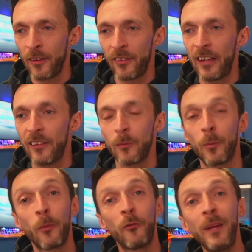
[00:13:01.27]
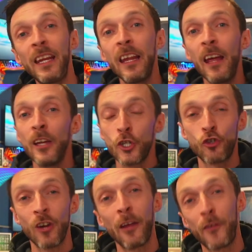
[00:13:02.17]
the season. But with me
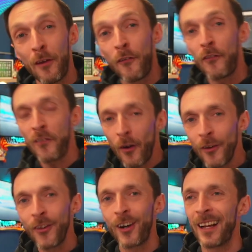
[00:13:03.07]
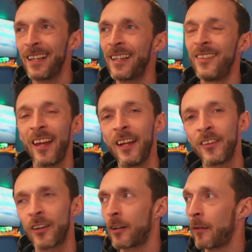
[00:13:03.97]
strengthening further in
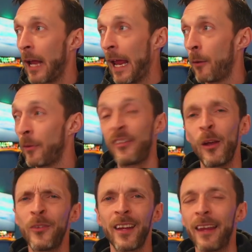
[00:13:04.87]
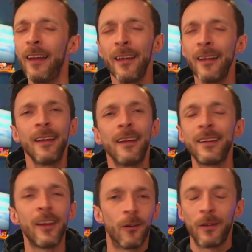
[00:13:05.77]
contender with Celtic,
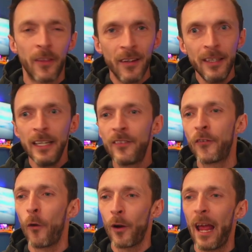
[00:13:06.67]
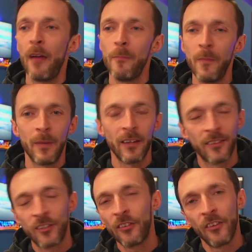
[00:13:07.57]
the need for him is
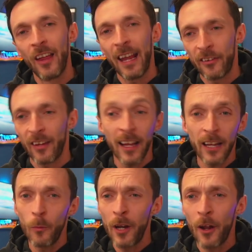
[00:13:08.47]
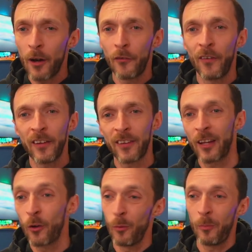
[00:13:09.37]
just less. I can win another Fitz. I
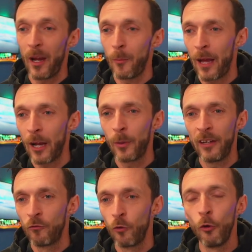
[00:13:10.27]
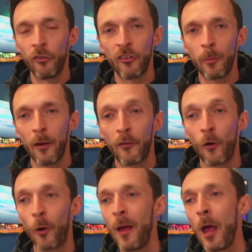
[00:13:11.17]
can go and buy him back when he loses a bit of form,